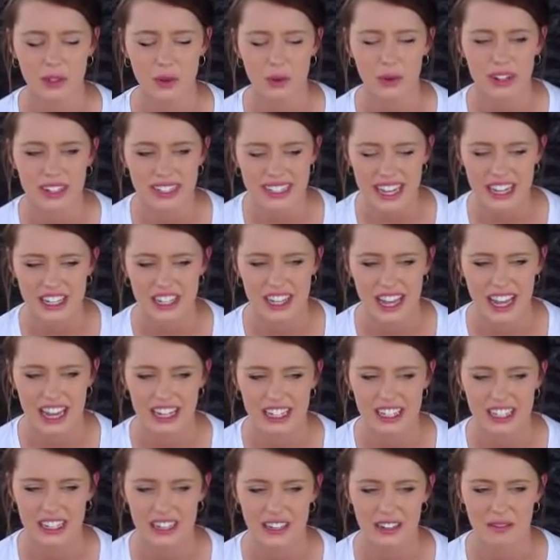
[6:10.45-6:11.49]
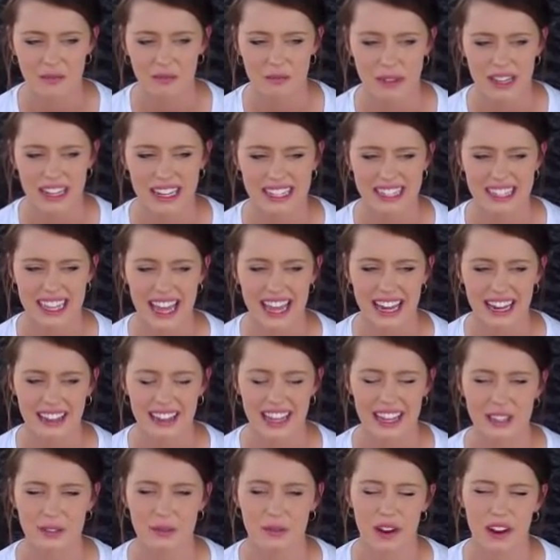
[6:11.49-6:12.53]
towards education, because
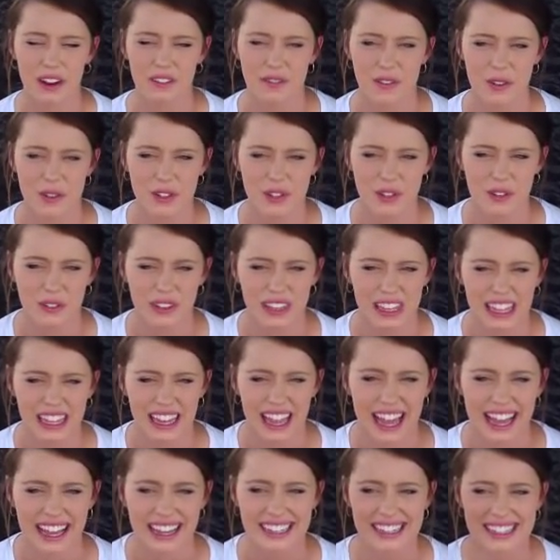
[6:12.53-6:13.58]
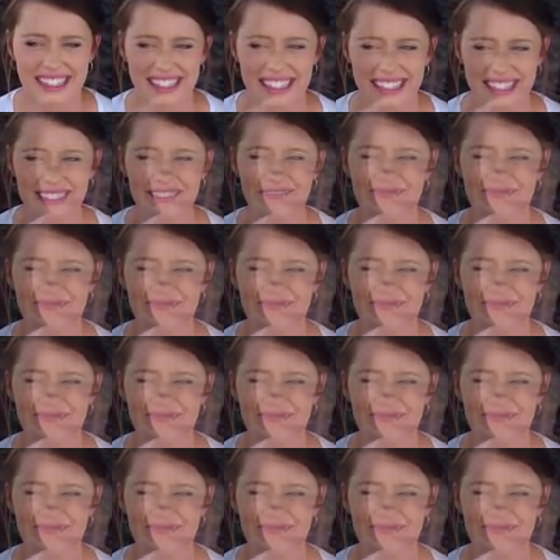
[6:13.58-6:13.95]
that's where our future really lies.